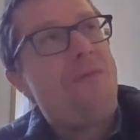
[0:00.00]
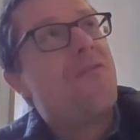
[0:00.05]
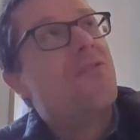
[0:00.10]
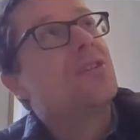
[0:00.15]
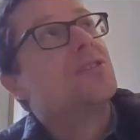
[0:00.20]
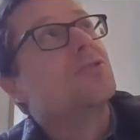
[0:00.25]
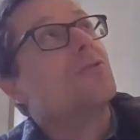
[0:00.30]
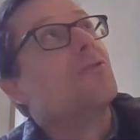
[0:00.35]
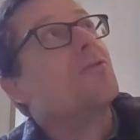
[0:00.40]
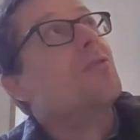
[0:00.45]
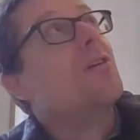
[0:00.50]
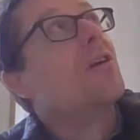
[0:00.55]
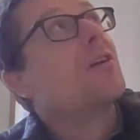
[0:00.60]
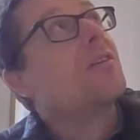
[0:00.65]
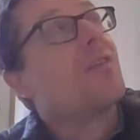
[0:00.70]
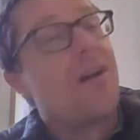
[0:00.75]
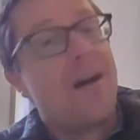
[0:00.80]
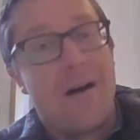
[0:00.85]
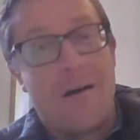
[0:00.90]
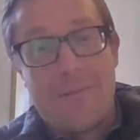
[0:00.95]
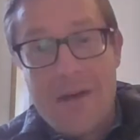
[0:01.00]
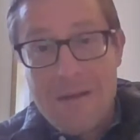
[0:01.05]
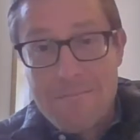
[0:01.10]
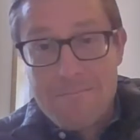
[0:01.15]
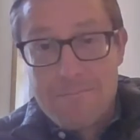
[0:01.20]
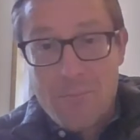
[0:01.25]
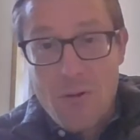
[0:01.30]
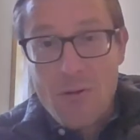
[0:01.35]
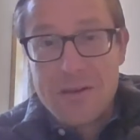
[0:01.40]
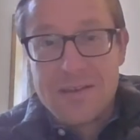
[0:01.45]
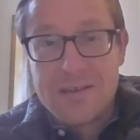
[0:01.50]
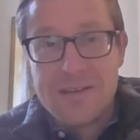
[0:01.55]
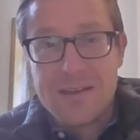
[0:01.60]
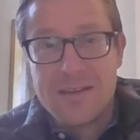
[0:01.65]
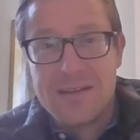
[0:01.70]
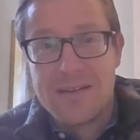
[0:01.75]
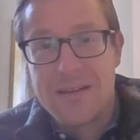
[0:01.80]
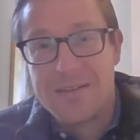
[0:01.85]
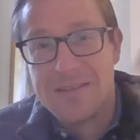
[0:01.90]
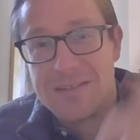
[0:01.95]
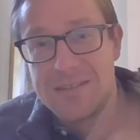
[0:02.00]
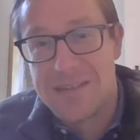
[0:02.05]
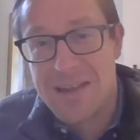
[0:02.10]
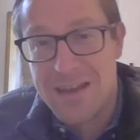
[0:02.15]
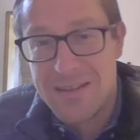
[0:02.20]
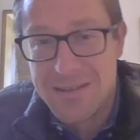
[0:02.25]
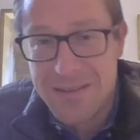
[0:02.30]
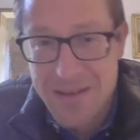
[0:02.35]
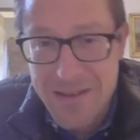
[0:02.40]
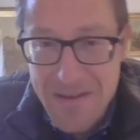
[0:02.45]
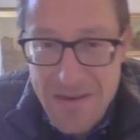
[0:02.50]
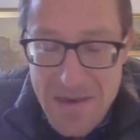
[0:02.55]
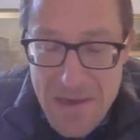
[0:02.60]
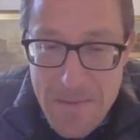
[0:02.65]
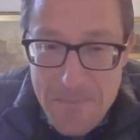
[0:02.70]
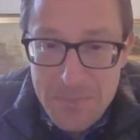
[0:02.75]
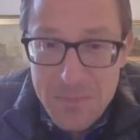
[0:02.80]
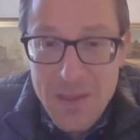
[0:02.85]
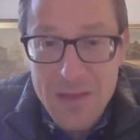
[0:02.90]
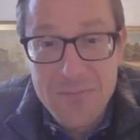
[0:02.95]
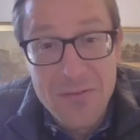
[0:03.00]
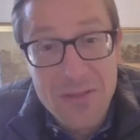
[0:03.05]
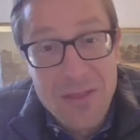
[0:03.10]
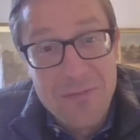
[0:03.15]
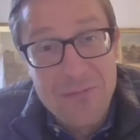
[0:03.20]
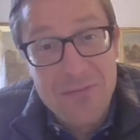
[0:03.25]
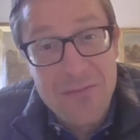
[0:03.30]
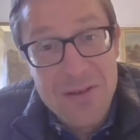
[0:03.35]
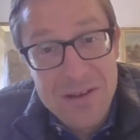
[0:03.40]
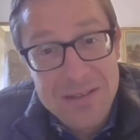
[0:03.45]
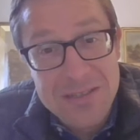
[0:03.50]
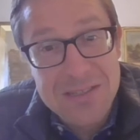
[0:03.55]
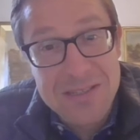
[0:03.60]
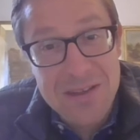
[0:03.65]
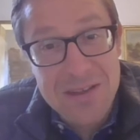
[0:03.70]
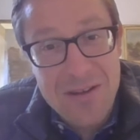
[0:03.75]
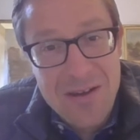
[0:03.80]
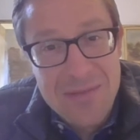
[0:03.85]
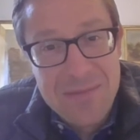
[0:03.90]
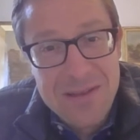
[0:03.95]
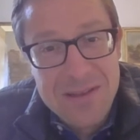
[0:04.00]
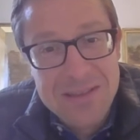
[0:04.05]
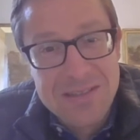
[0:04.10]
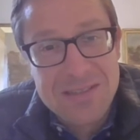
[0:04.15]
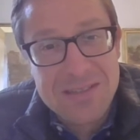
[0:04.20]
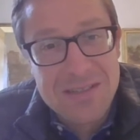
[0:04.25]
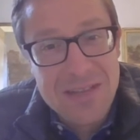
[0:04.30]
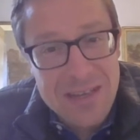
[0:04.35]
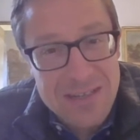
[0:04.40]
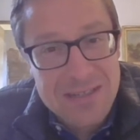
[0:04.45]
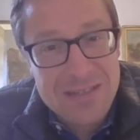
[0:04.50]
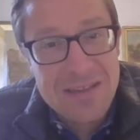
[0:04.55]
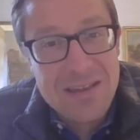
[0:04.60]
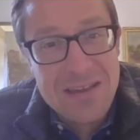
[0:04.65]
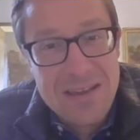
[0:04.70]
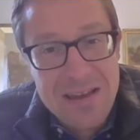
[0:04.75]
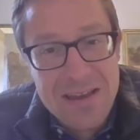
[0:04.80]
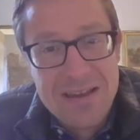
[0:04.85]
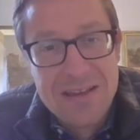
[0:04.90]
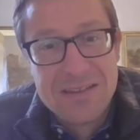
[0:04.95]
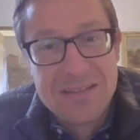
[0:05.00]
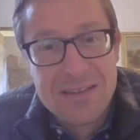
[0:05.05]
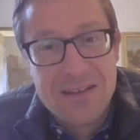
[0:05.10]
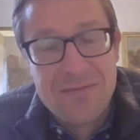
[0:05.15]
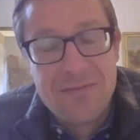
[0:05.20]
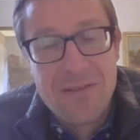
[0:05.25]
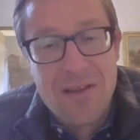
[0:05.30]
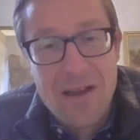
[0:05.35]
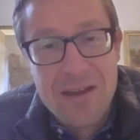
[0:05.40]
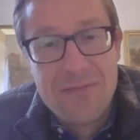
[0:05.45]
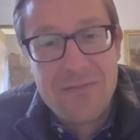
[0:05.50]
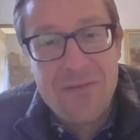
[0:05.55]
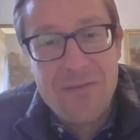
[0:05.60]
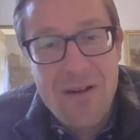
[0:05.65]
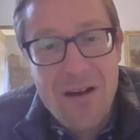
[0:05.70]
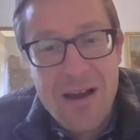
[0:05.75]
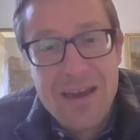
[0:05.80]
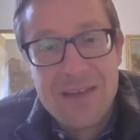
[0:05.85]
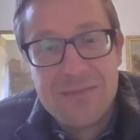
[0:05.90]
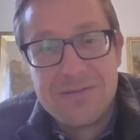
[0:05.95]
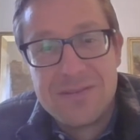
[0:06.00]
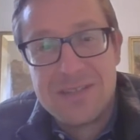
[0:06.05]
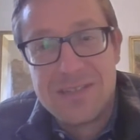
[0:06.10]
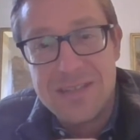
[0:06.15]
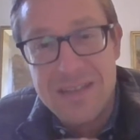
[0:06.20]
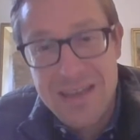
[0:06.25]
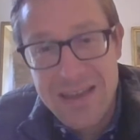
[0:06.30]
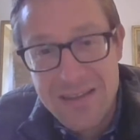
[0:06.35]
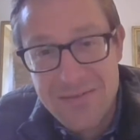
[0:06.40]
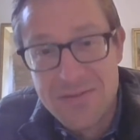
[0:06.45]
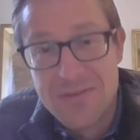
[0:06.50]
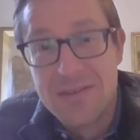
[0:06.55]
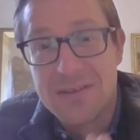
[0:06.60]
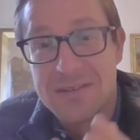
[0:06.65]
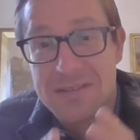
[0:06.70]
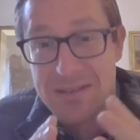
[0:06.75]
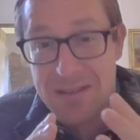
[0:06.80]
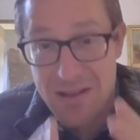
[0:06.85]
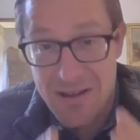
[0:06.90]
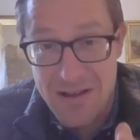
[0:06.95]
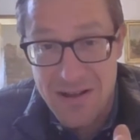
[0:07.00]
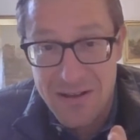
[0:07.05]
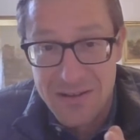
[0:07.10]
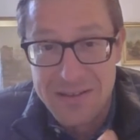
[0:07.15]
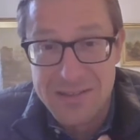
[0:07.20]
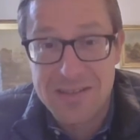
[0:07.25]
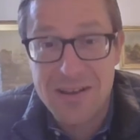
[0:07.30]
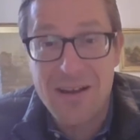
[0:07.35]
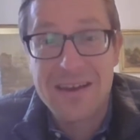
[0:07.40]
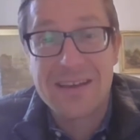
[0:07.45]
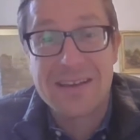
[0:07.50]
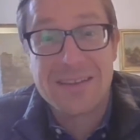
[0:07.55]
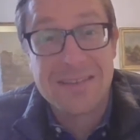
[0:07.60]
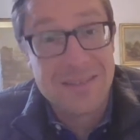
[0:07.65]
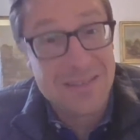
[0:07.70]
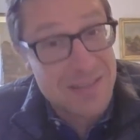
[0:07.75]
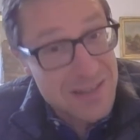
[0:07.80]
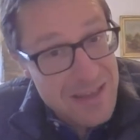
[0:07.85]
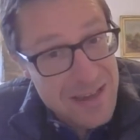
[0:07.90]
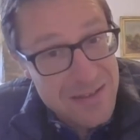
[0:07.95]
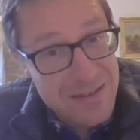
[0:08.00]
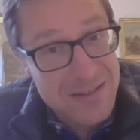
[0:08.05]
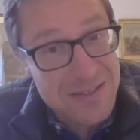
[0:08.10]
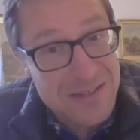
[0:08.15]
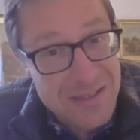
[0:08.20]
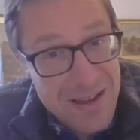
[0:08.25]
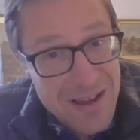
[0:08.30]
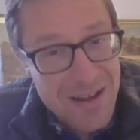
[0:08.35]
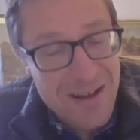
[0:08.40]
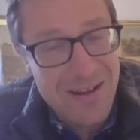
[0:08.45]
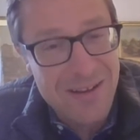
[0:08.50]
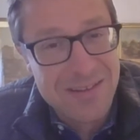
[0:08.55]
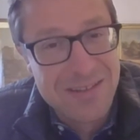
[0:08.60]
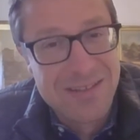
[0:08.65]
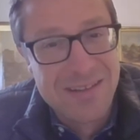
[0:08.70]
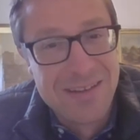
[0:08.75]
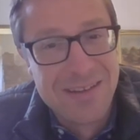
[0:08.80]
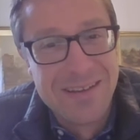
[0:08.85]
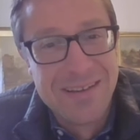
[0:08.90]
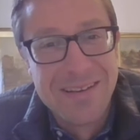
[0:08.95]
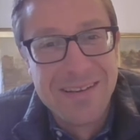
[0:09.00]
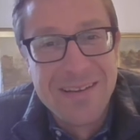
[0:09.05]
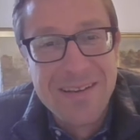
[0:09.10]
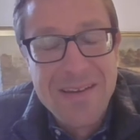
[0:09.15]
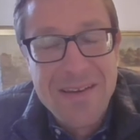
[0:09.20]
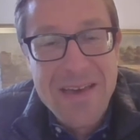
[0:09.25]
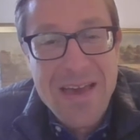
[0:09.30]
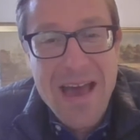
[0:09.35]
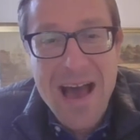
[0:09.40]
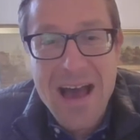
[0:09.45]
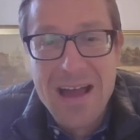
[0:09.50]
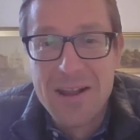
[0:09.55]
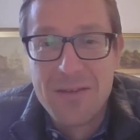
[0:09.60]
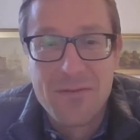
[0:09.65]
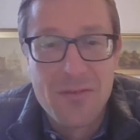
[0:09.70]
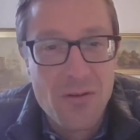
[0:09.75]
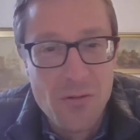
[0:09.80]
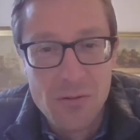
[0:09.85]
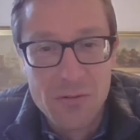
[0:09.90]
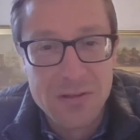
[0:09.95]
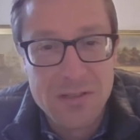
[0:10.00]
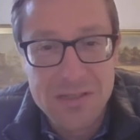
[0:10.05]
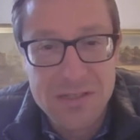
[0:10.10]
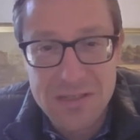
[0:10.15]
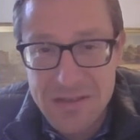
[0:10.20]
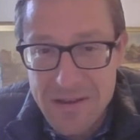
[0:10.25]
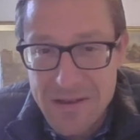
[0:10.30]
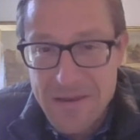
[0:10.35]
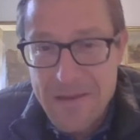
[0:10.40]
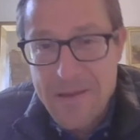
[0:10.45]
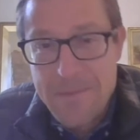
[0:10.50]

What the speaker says: official looked up and pointed and said, "For the first time in 60 years of life, I have seen the stars. I can see the stars." And of course,